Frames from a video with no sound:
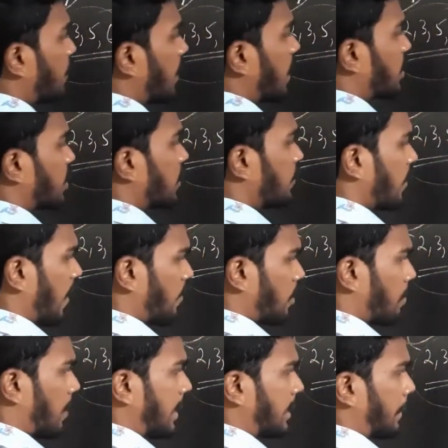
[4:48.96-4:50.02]
fraction, we have to
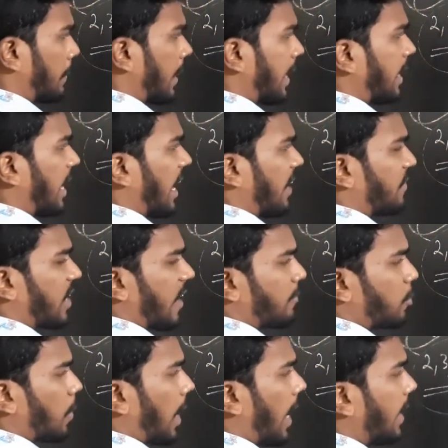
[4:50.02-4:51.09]
multiply and we have
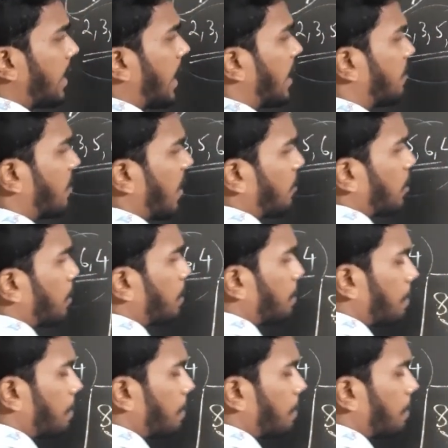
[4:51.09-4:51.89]
to add and we have to